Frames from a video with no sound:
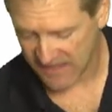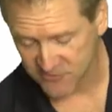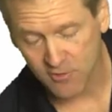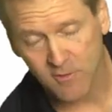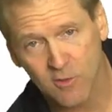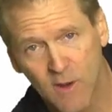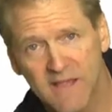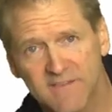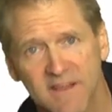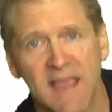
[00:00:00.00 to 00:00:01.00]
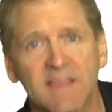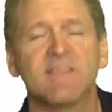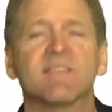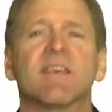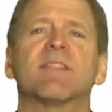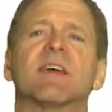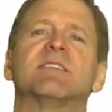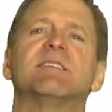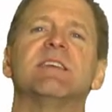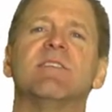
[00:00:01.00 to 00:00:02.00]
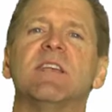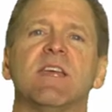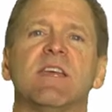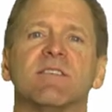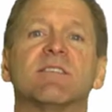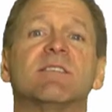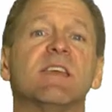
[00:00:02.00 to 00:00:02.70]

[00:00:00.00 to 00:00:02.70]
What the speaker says: At your request, I can send the DVD